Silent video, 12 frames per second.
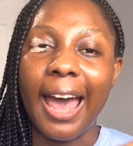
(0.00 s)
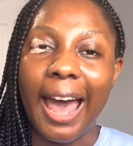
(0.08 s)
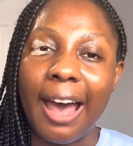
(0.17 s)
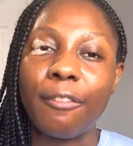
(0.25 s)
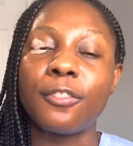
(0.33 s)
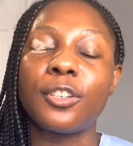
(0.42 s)

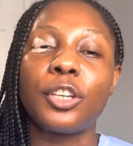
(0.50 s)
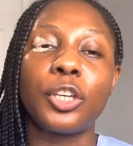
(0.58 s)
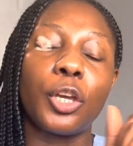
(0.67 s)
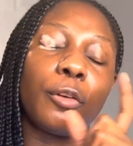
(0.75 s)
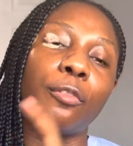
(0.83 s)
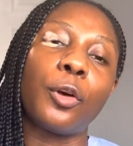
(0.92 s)
after
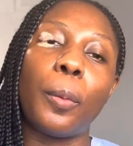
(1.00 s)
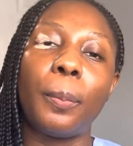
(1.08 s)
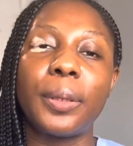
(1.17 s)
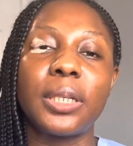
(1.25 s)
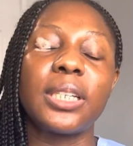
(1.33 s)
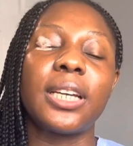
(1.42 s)
you have
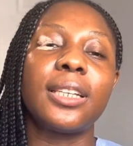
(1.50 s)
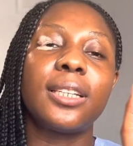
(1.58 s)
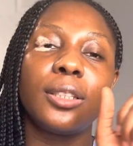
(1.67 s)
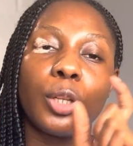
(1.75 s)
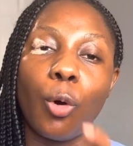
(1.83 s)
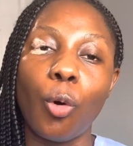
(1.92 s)
completed
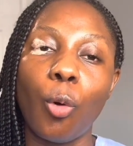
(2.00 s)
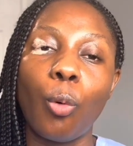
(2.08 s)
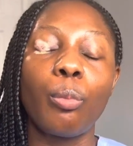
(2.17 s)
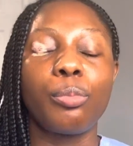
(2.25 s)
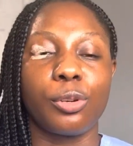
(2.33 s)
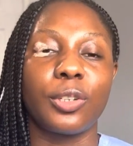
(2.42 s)
the
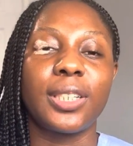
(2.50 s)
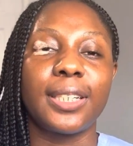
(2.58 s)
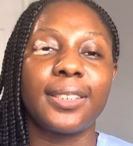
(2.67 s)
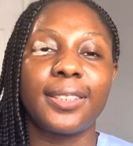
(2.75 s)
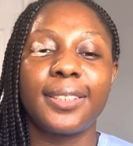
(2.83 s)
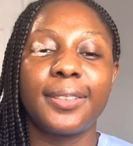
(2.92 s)
whole
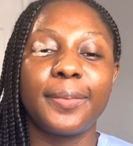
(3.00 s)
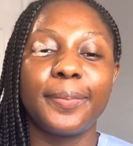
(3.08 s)
process.